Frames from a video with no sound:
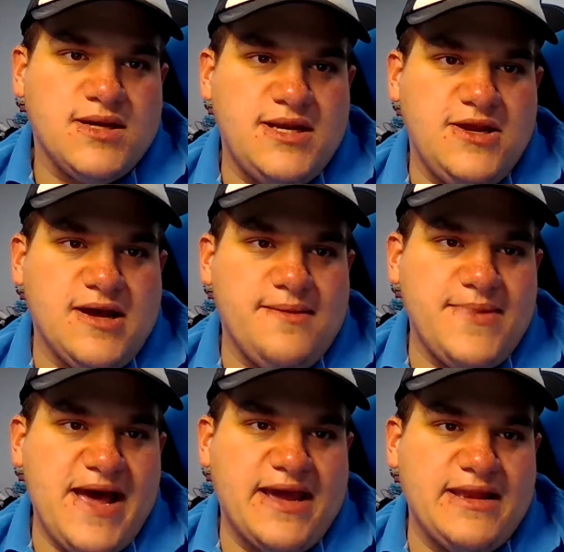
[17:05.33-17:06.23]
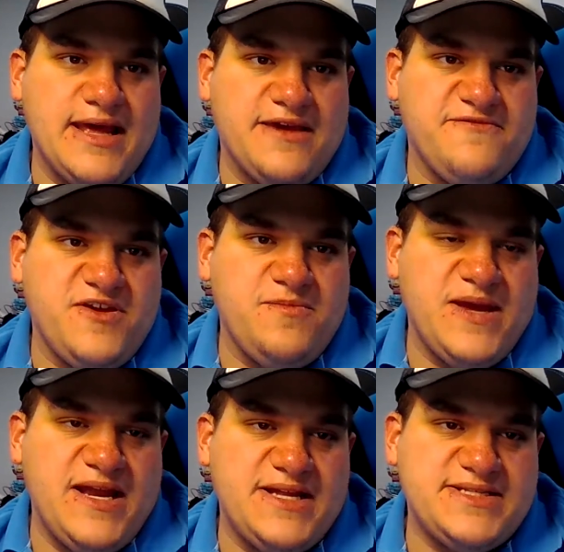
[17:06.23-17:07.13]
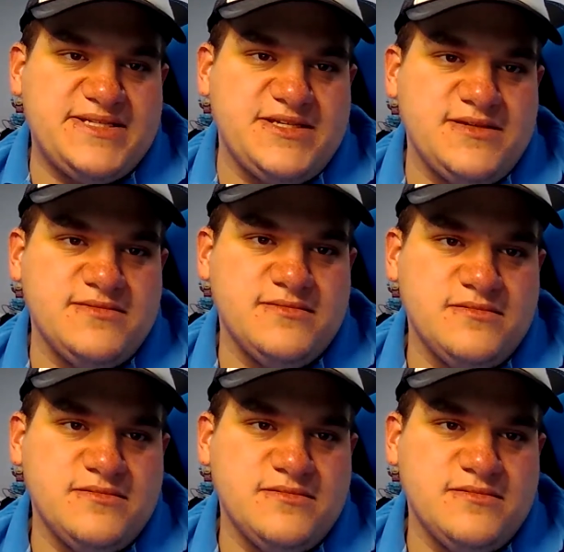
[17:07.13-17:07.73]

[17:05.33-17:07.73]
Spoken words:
Can you come back in like a few minutes?